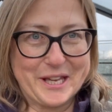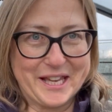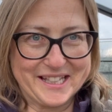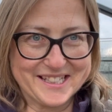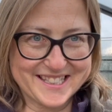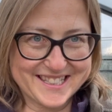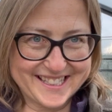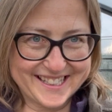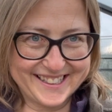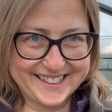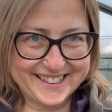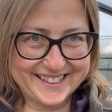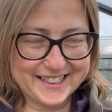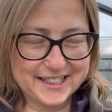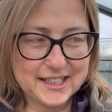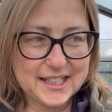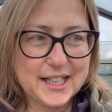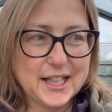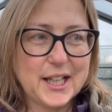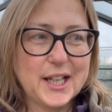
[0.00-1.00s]
dahlia.
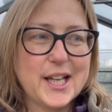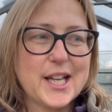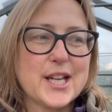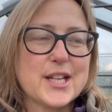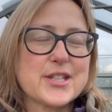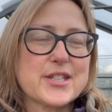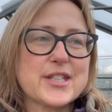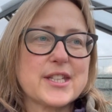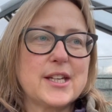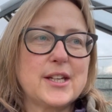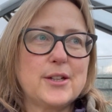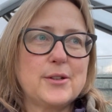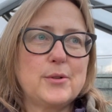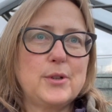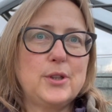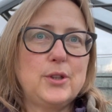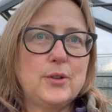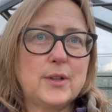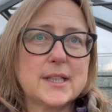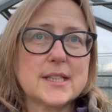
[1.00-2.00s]
So
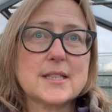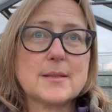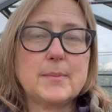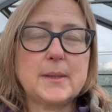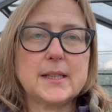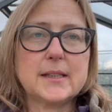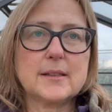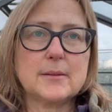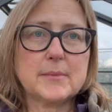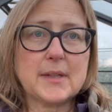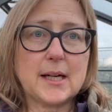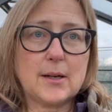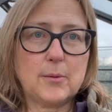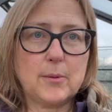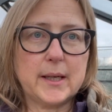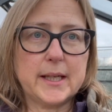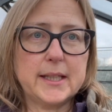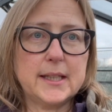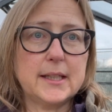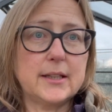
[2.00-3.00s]
you can split them that
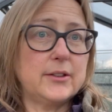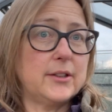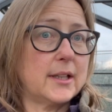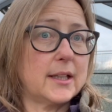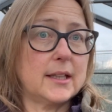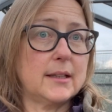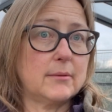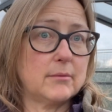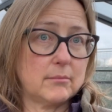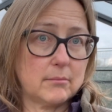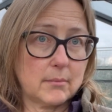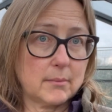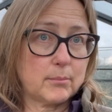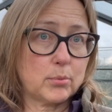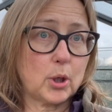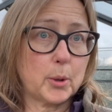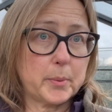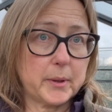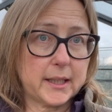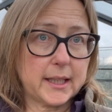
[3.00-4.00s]
way and you can
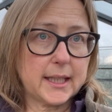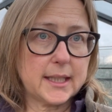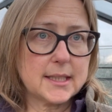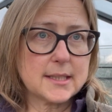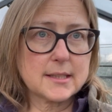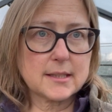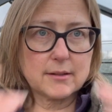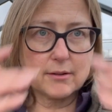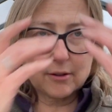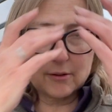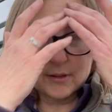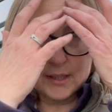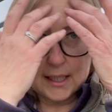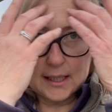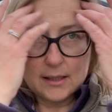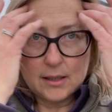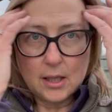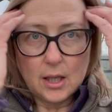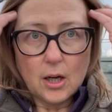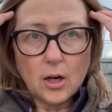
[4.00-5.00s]
propagate through that,
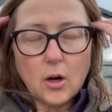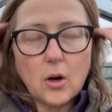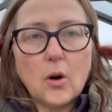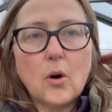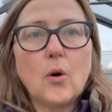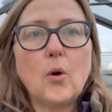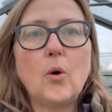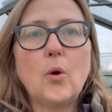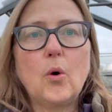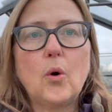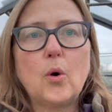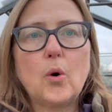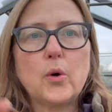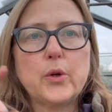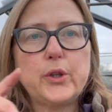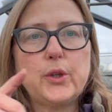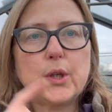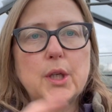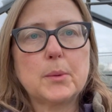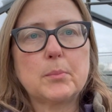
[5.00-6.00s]
or
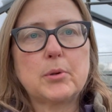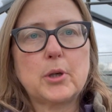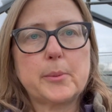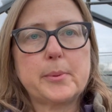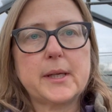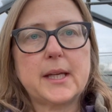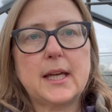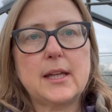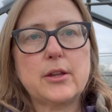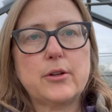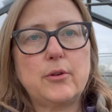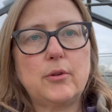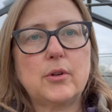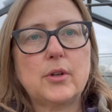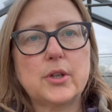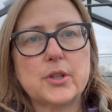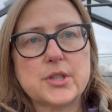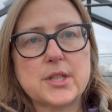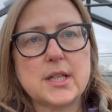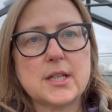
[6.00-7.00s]
you can propagate through
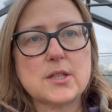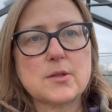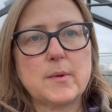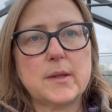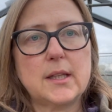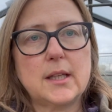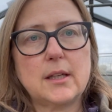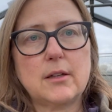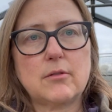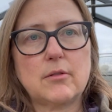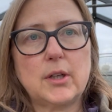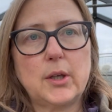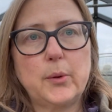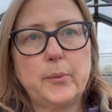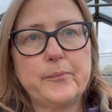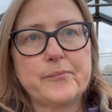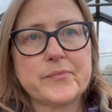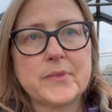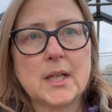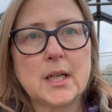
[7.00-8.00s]
cuttings when they grow.
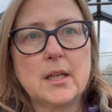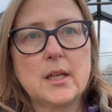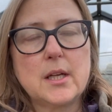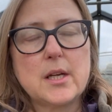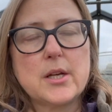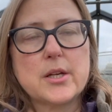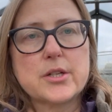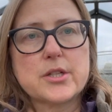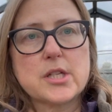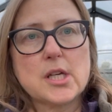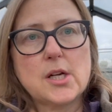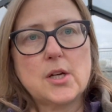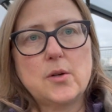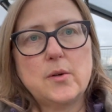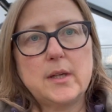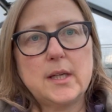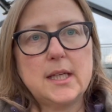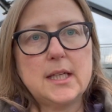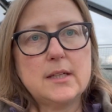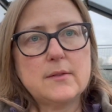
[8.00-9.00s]
So
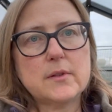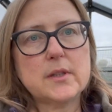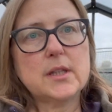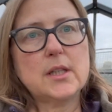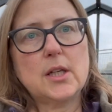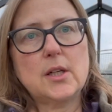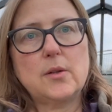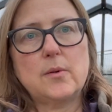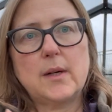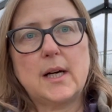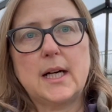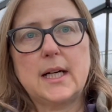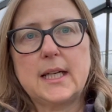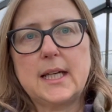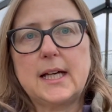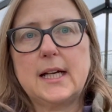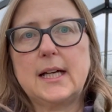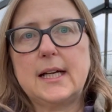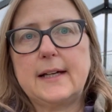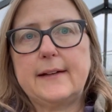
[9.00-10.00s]
even though I
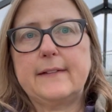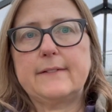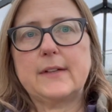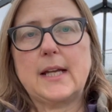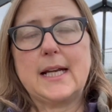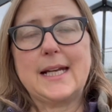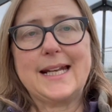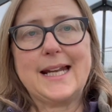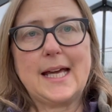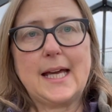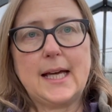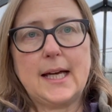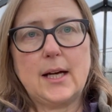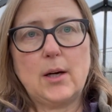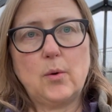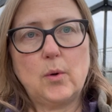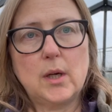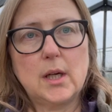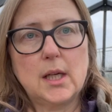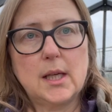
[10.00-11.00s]
have
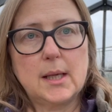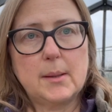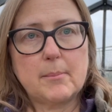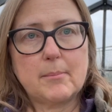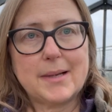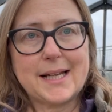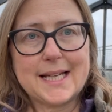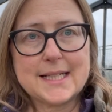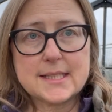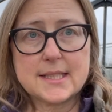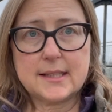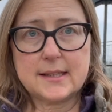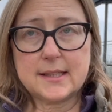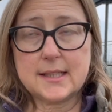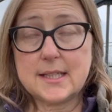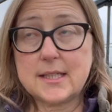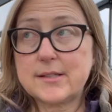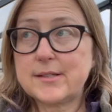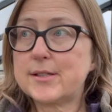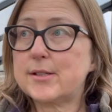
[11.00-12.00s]
now planted
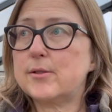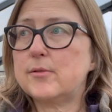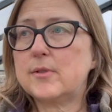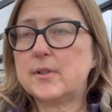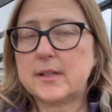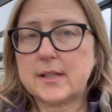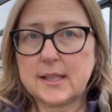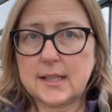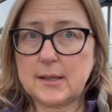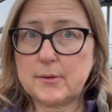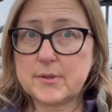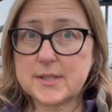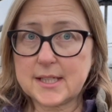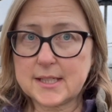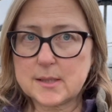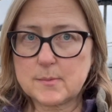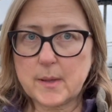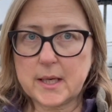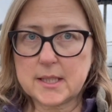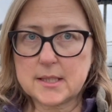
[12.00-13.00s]
these sooner than I was
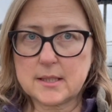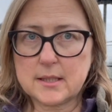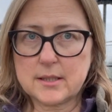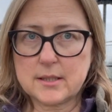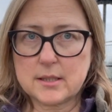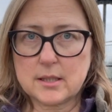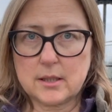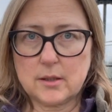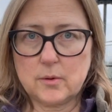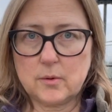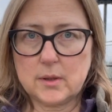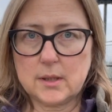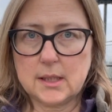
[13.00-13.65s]
expecting to,